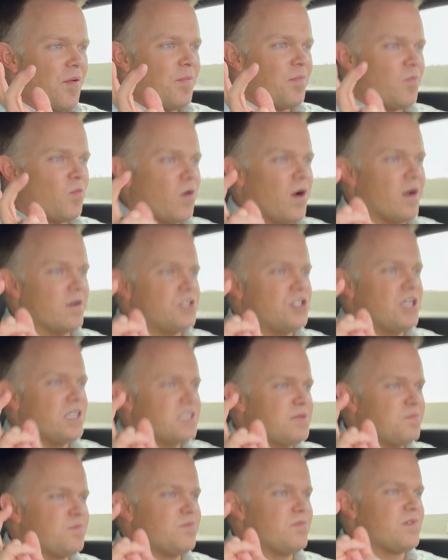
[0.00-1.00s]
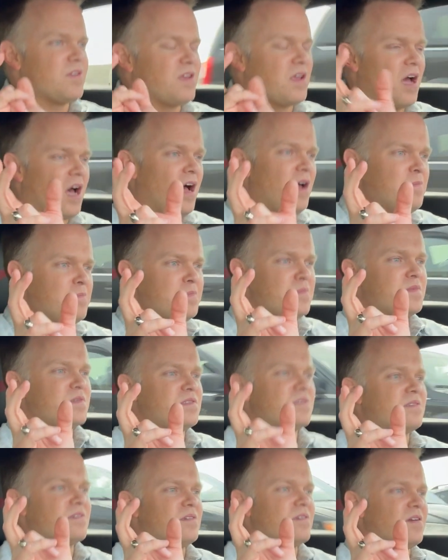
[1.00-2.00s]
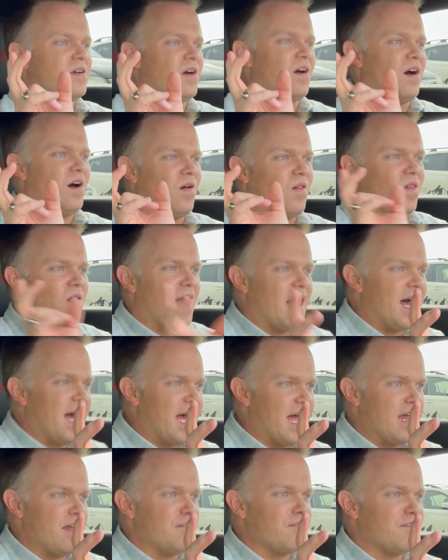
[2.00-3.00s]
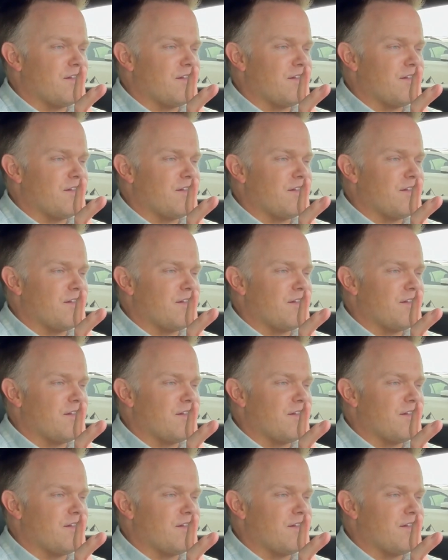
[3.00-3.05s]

where it just comes alive.